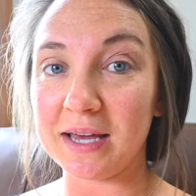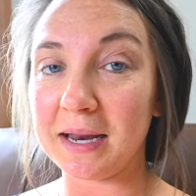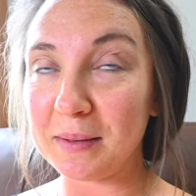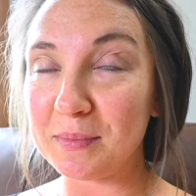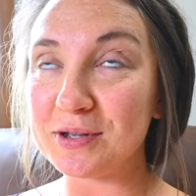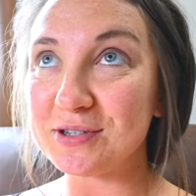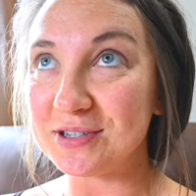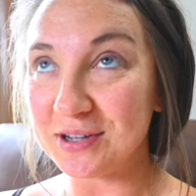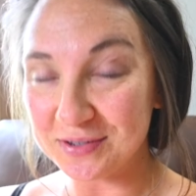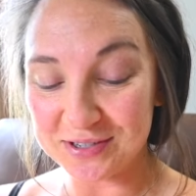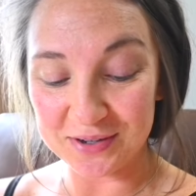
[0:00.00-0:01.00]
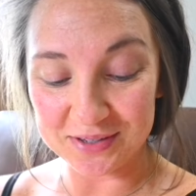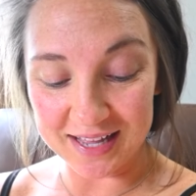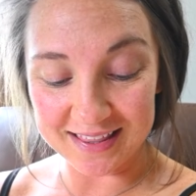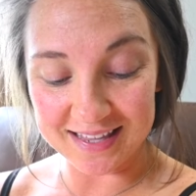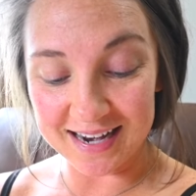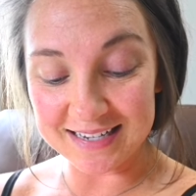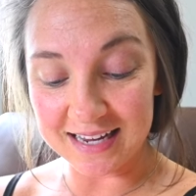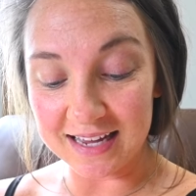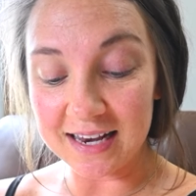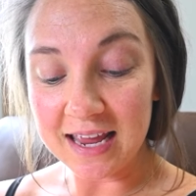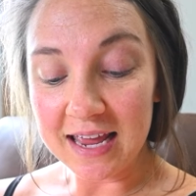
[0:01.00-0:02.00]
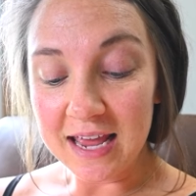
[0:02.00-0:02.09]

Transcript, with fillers: And I'm so, so glad that I did.